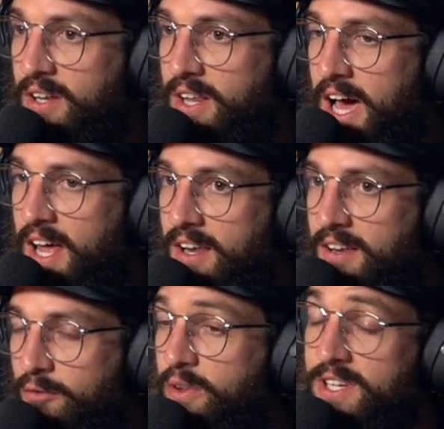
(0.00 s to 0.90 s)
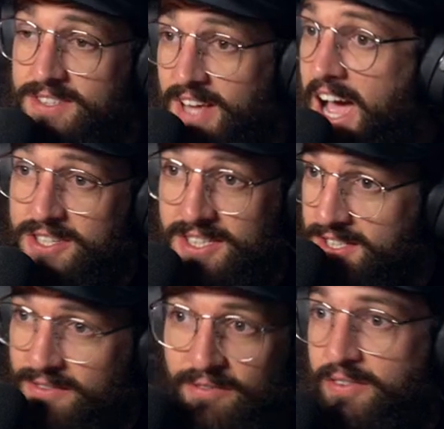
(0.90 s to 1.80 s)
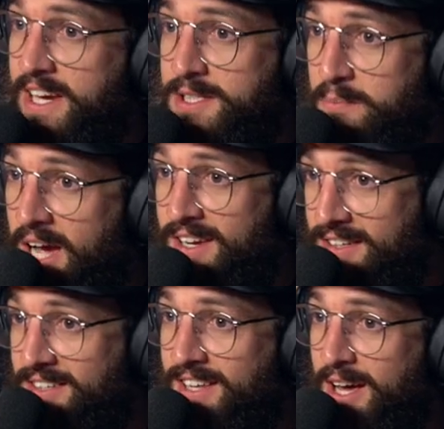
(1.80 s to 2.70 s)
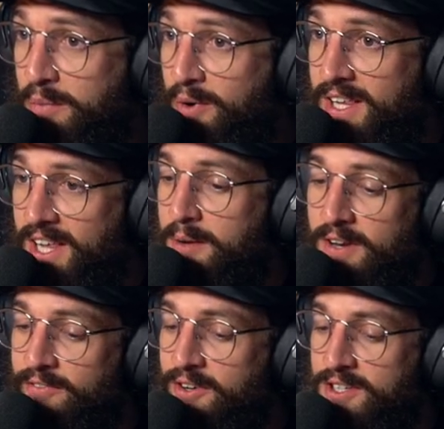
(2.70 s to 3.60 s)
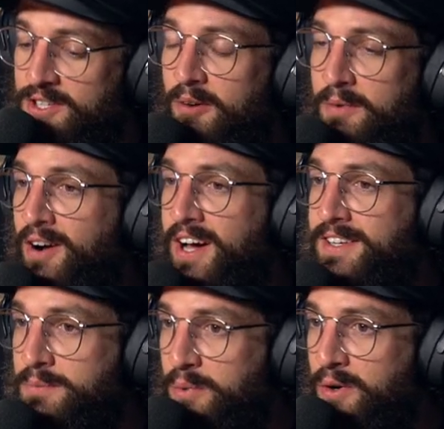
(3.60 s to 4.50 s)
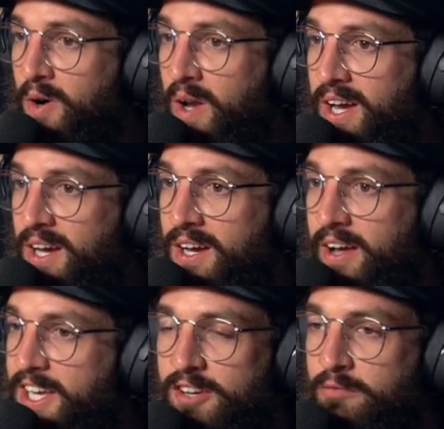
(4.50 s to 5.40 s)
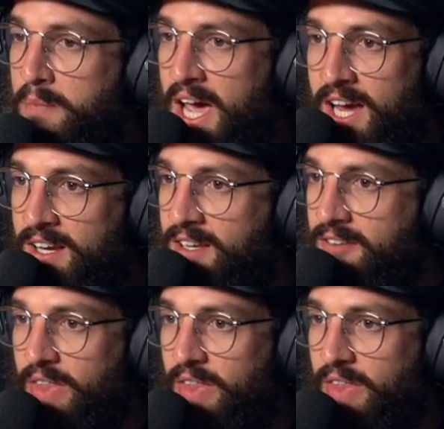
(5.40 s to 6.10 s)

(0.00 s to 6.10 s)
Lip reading: that, well, this actually just feeds back into that point there, but if you're a top guy in the sport and you've made,